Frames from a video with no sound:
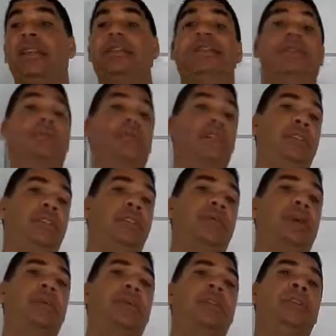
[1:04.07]
The reason
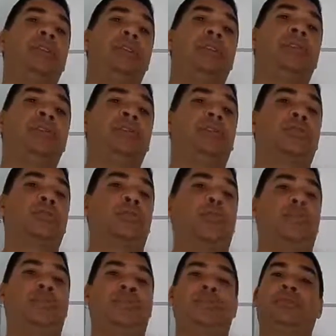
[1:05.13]
why we use the
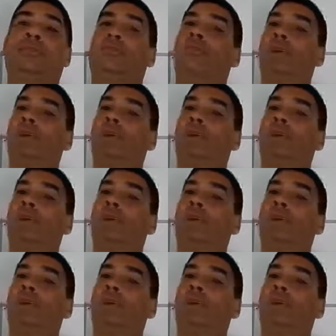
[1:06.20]
scrapers or